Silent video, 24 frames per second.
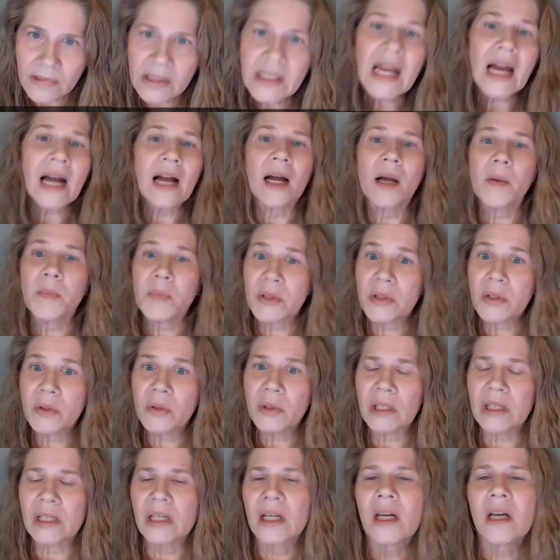Yeah,
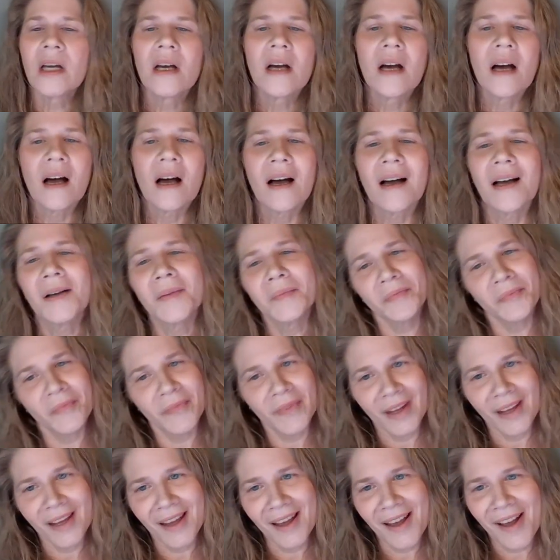absolutely. Uh,
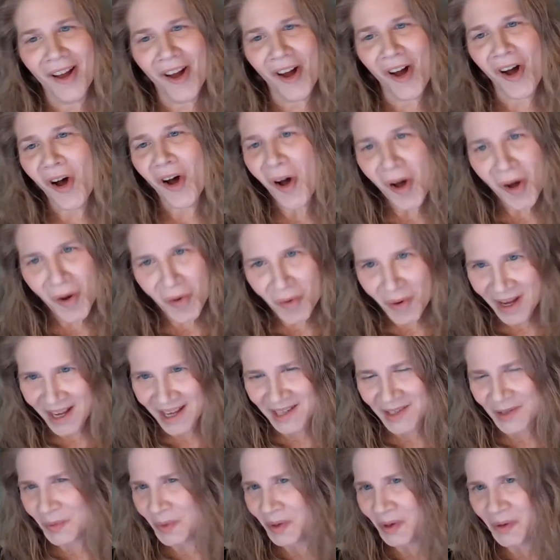
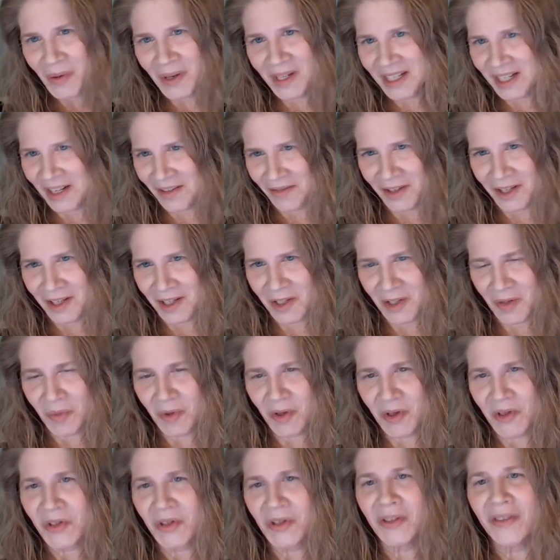Always we're going to have
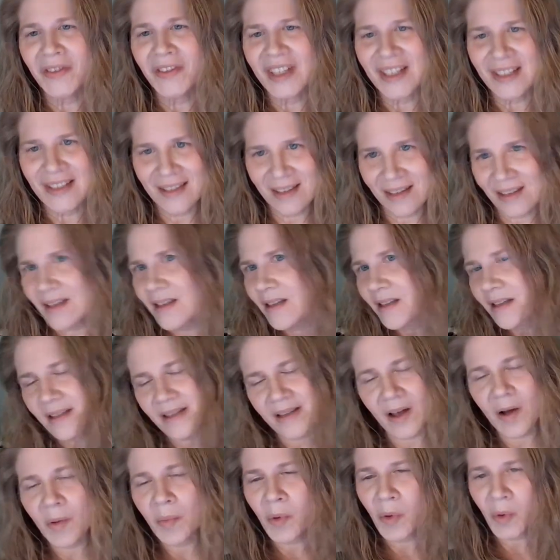customer service is
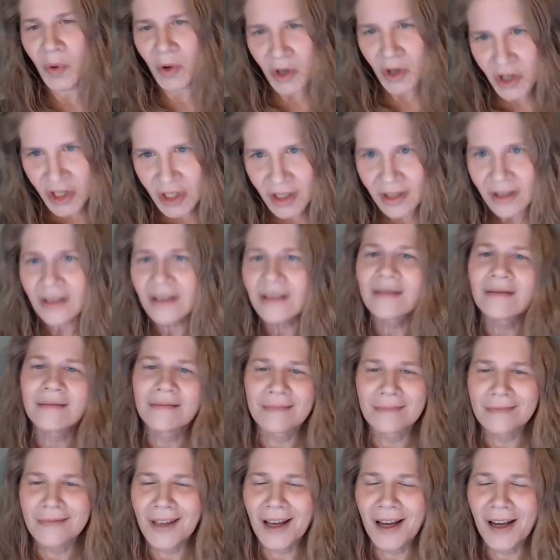a portion
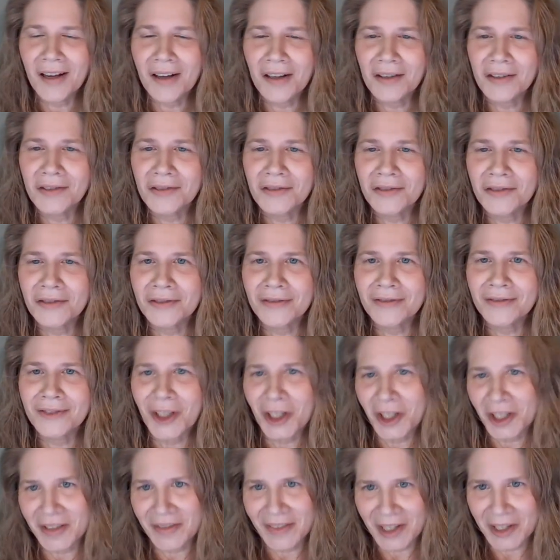of
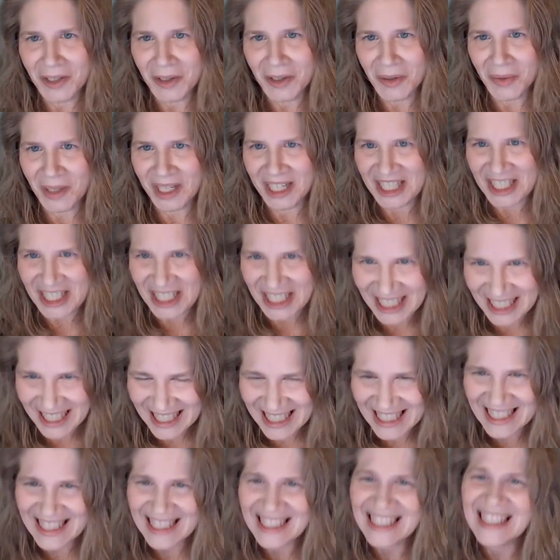our
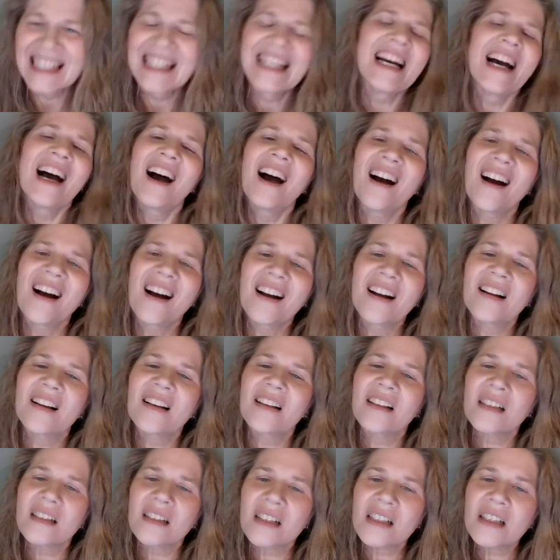evaluations. Uh,
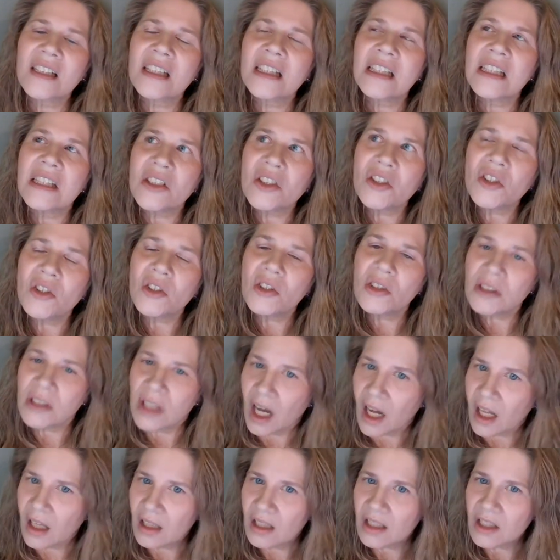Clinical
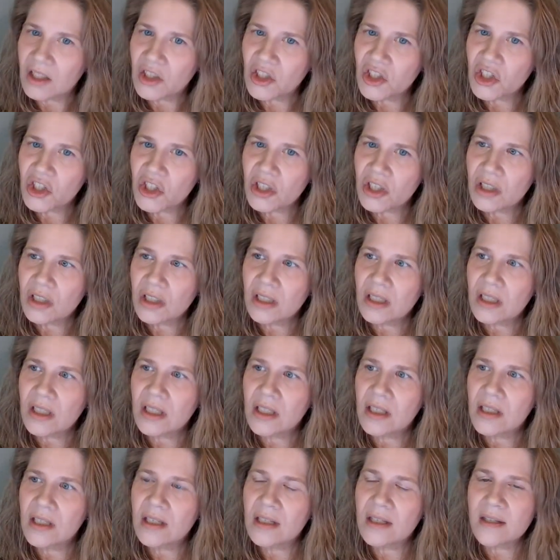knowledge
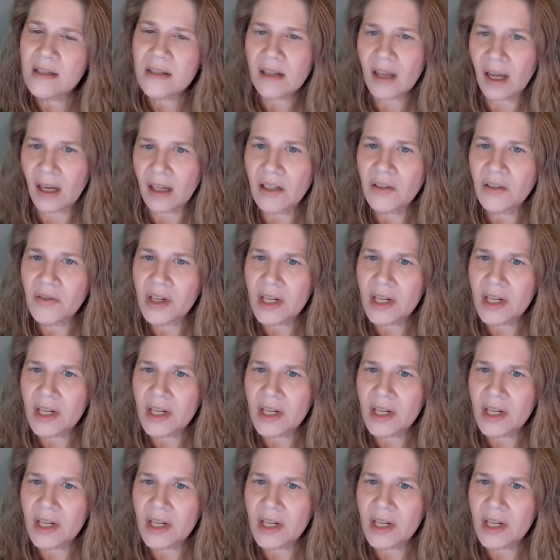is kind of an